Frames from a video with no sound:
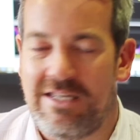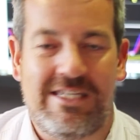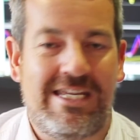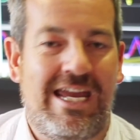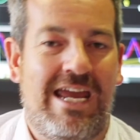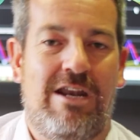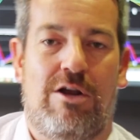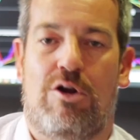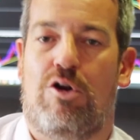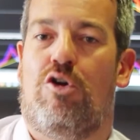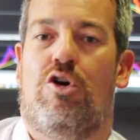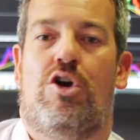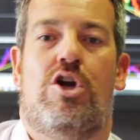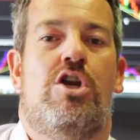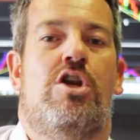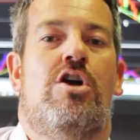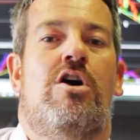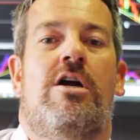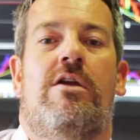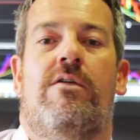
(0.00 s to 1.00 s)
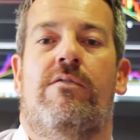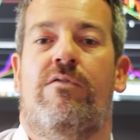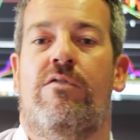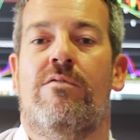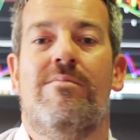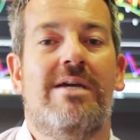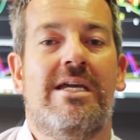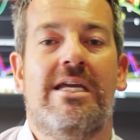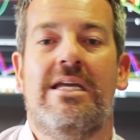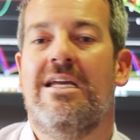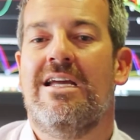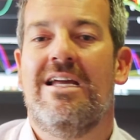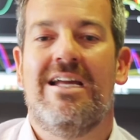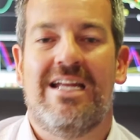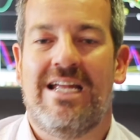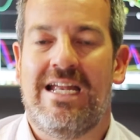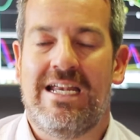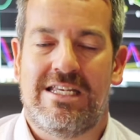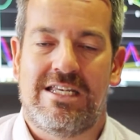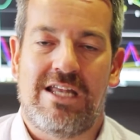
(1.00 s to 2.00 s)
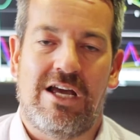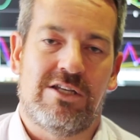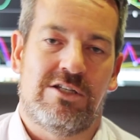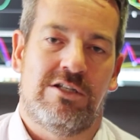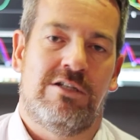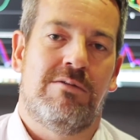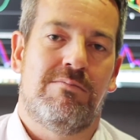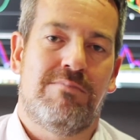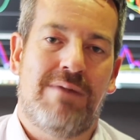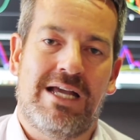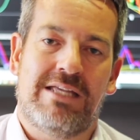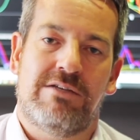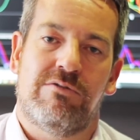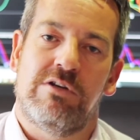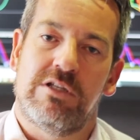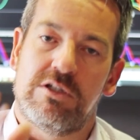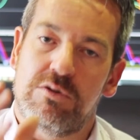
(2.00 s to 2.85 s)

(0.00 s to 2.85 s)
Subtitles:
10 o'clock at night, for me, it doesn't matter.